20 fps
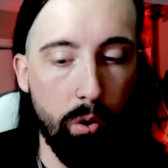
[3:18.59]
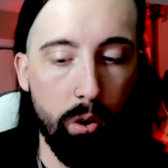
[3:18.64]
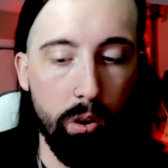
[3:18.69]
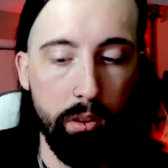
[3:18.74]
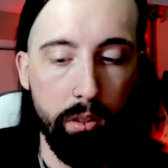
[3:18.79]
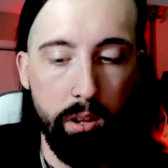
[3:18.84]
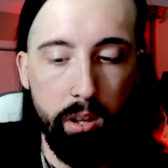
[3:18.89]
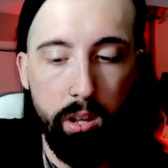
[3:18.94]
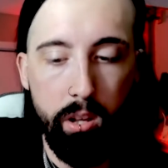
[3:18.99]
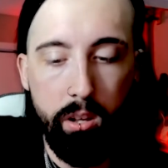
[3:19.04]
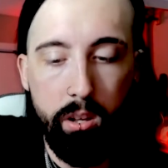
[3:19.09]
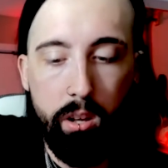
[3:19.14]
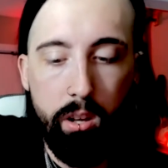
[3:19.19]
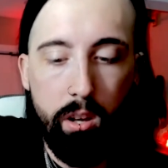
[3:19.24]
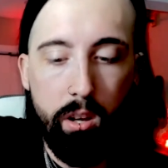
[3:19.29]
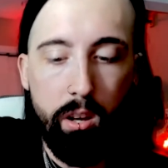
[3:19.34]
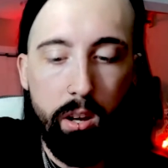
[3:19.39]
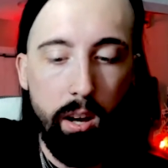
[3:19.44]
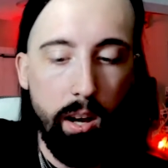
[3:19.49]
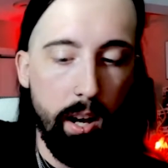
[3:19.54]
or the
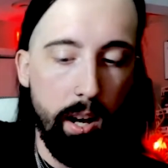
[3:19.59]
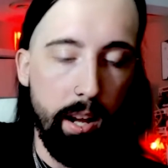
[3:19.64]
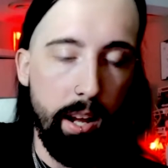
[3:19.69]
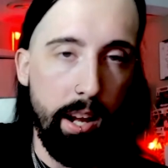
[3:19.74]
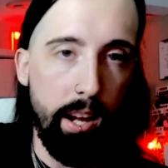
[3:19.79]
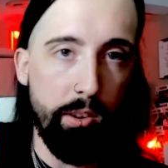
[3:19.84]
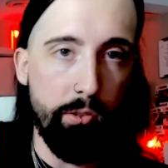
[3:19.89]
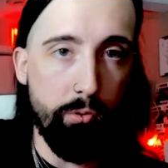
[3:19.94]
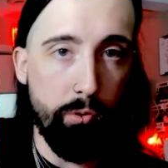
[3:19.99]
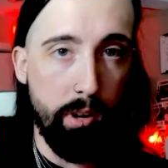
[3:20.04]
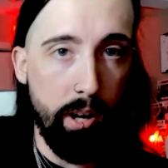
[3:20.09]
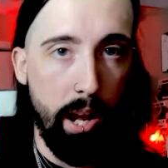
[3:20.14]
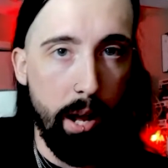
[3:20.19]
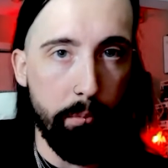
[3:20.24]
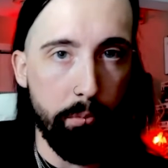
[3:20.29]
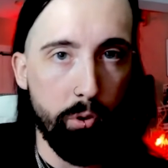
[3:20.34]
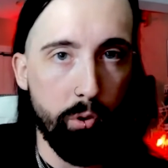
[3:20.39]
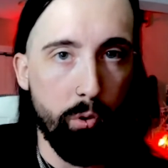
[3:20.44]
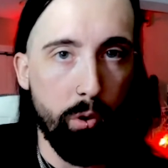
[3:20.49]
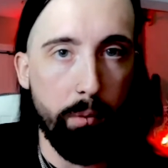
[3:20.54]
uh, Android
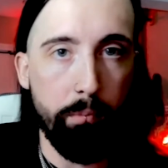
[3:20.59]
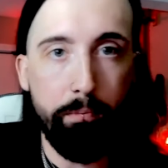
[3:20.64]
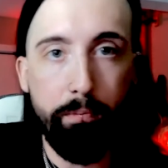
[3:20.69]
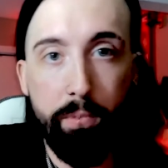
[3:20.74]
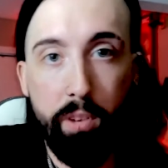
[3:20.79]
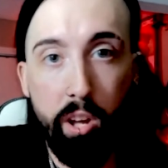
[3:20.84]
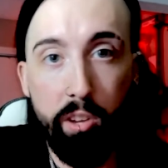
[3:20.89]
App Store.